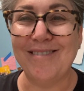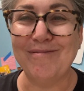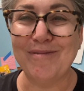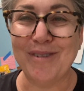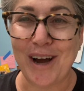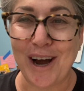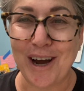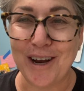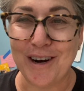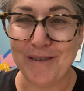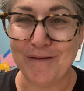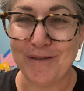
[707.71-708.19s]
I'm
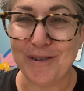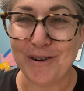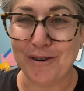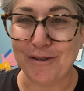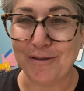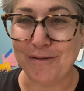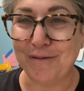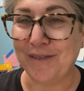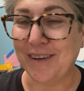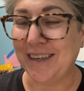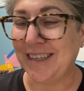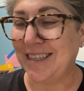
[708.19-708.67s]
kind of
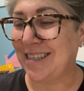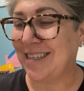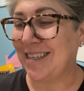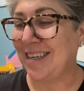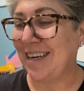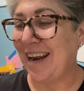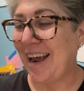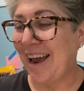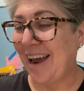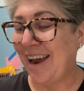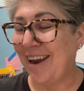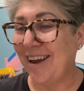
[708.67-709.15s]
goofy
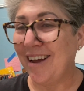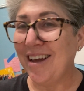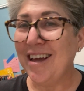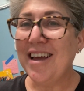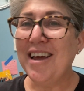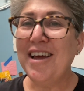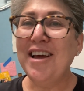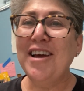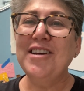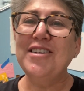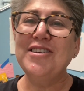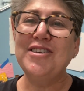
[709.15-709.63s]
today.
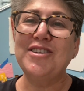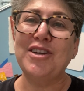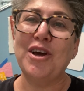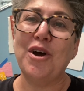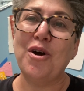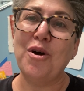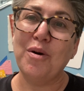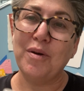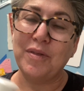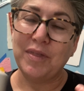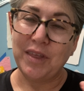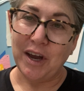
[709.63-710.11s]

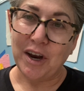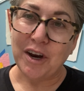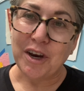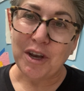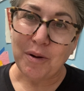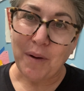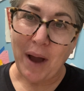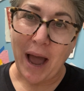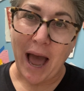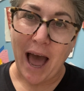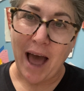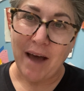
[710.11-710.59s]
So there
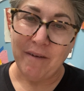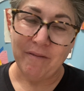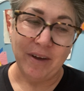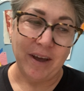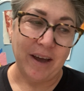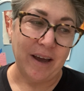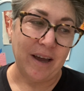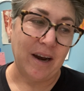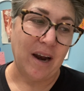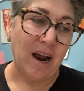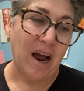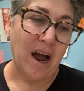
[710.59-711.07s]
you have
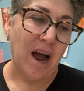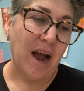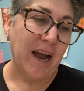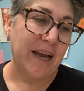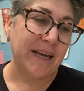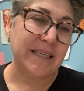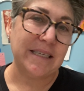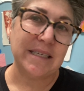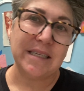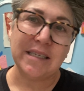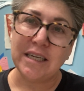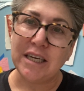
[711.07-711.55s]
it. I
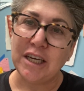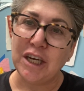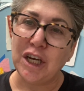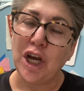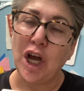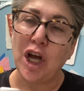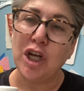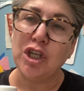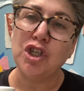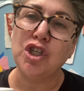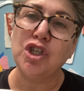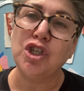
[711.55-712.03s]
see
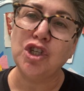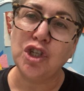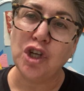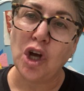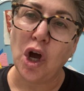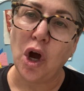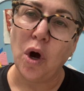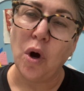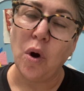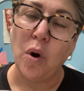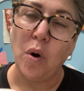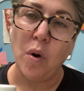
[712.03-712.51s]

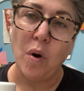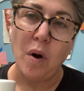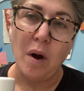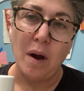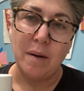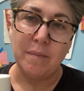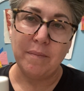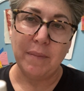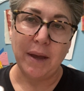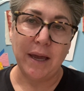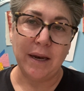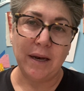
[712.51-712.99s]
so
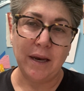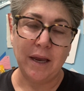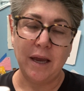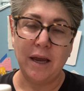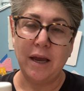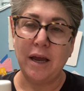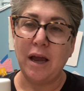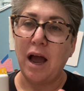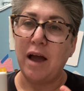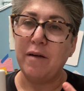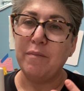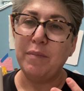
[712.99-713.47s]

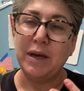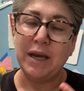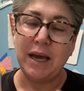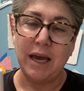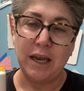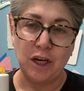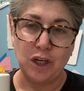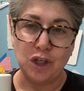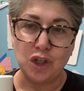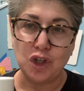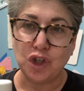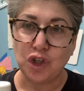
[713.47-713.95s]
many, I've been
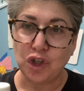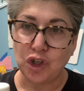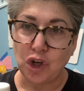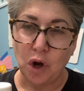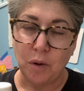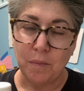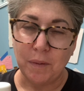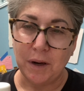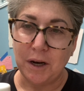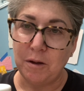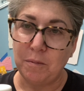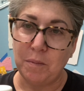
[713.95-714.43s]
getting so
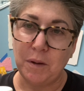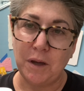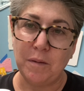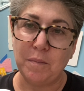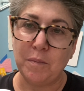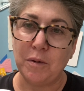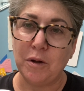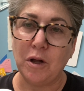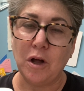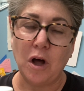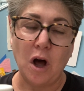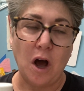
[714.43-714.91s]
many
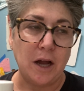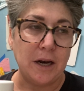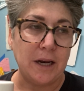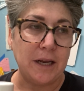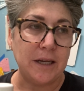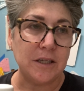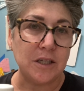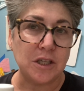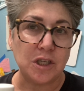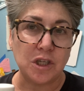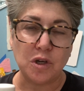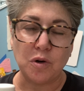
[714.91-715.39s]
people on
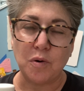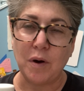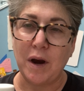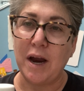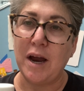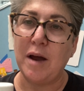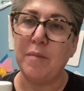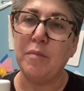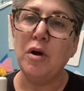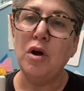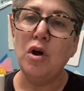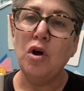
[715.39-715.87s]

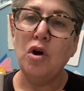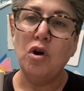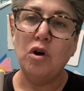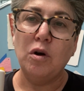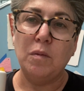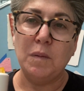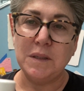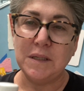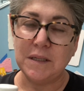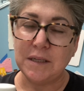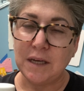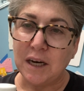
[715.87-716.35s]
Instagram who've
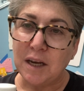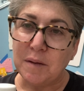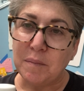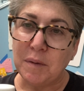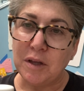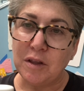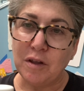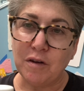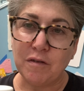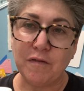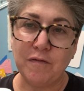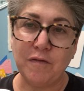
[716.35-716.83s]
been sending me
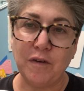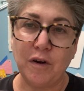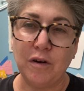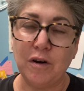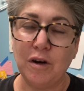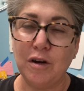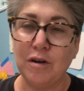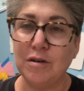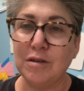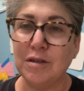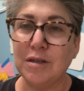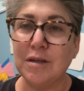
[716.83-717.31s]
their
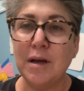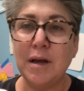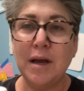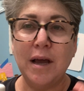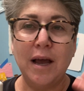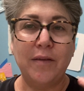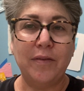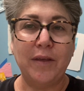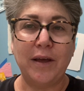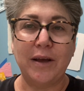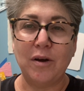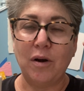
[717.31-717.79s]
photos and
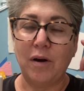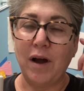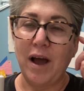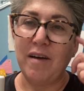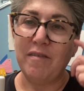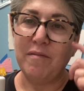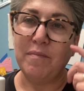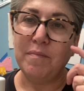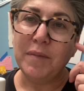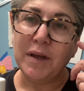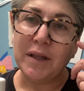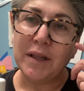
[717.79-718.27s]
they go, I
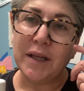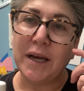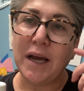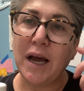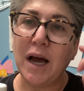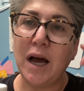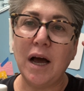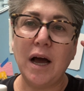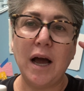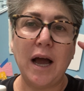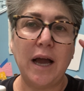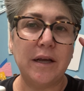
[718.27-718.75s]
have milia,
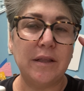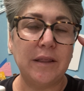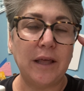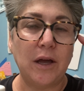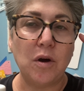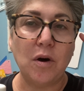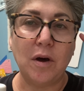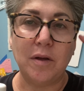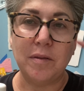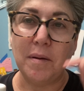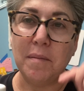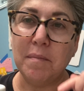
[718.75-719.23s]
I, they
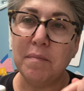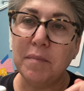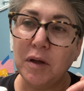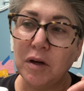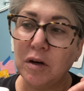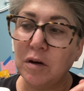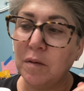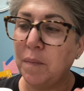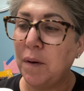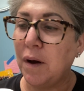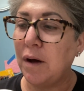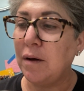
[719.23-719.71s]
call them
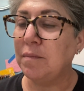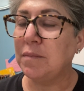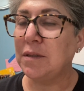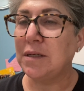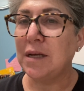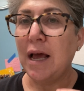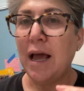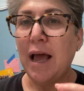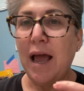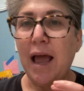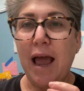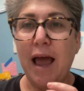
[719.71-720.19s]
milk bumps,
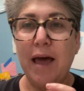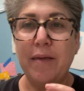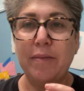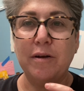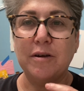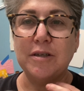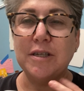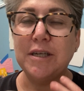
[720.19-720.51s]
and they're